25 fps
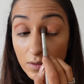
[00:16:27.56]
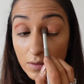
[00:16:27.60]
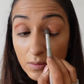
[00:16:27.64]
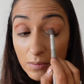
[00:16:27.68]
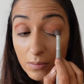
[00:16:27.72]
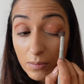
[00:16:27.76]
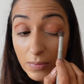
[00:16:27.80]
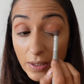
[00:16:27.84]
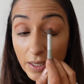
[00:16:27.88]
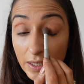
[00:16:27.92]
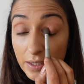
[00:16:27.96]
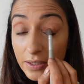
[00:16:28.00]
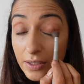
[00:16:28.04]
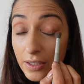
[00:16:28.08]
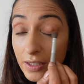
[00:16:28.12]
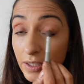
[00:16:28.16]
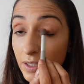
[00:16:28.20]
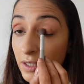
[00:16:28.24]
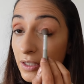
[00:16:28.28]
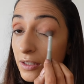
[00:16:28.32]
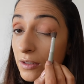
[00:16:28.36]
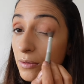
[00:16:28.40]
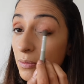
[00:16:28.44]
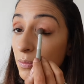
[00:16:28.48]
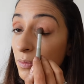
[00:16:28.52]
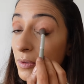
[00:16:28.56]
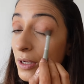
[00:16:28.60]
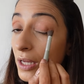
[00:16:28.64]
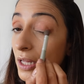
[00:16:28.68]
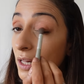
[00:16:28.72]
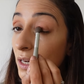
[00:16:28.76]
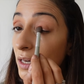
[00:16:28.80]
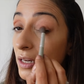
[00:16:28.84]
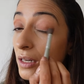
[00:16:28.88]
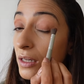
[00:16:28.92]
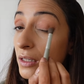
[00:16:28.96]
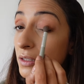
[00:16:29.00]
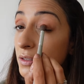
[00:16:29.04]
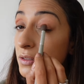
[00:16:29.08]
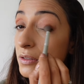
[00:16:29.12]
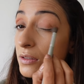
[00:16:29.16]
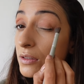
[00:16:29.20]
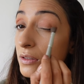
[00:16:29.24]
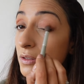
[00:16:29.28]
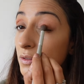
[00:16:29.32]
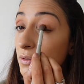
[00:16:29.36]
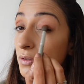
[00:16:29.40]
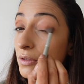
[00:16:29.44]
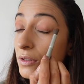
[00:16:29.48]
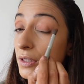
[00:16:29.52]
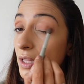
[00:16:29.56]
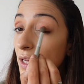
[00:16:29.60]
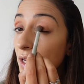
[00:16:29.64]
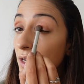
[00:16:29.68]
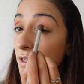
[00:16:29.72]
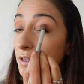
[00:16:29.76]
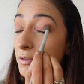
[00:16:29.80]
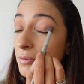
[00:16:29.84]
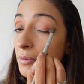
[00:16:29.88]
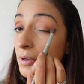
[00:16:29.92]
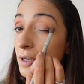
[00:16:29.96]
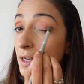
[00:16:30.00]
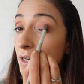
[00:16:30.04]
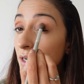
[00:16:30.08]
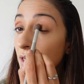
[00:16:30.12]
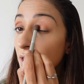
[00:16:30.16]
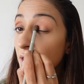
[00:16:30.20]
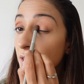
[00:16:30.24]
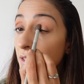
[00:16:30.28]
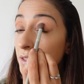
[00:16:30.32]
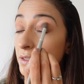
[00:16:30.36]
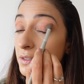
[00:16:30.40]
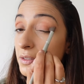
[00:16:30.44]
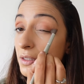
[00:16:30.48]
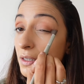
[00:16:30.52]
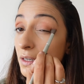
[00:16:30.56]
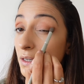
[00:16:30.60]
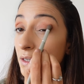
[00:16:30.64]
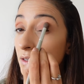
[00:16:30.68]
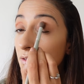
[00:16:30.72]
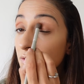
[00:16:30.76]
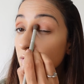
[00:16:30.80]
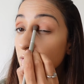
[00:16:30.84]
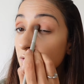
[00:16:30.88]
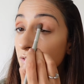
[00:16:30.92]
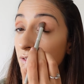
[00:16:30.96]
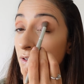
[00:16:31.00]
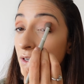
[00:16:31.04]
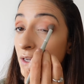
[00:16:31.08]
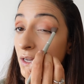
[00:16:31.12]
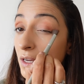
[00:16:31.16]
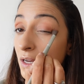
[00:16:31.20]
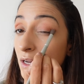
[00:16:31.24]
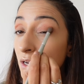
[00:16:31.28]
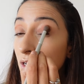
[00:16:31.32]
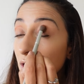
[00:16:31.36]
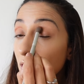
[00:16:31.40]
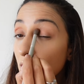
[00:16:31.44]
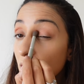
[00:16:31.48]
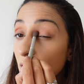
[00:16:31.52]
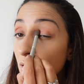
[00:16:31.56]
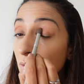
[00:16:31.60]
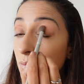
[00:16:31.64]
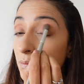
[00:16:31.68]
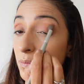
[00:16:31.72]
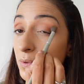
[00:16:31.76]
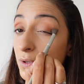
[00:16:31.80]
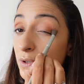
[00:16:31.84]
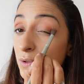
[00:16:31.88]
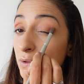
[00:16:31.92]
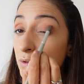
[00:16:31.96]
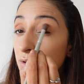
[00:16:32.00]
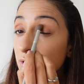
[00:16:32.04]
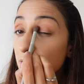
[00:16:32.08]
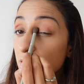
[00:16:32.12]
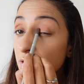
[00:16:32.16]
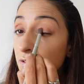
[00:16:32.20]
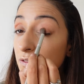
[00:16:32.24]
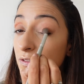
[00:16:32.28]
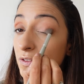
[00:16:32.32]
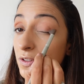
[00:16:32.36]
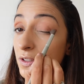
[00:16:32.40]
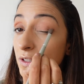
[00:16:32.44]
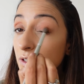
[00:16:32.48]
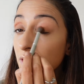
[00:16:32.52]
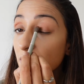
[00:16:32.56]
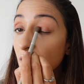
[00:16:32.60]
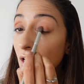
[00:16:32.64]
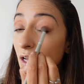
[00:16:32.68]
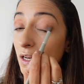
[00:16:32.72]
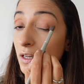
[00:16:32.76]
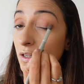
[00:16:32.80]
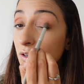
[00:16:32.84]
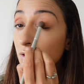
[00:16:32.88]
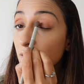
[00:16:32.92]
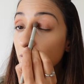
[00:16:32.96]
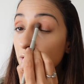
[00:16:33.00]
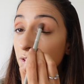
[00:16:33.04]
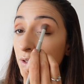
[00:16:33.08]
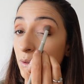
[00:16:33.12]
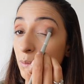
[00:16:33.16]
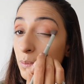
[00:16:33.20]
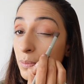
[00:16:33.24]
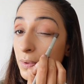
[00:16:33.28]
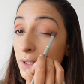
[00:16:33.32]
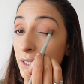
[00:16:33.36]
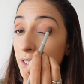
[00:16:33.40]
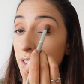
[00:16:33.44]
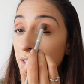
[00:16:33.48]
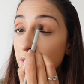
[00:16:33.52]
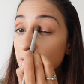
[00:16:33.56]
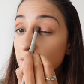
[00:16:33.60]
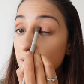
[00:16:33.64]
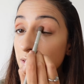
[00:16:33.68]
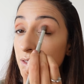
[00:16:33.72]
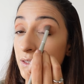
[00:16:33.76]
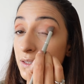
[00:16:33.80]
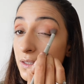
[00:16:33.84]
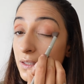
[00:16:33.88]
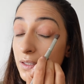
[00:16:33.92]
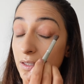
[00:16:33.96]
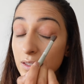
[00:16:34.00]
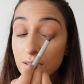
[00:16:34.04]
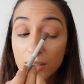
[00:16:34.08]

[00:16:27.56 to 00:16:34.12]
I'm blending it well so that my eyes are a beautiful color on the base.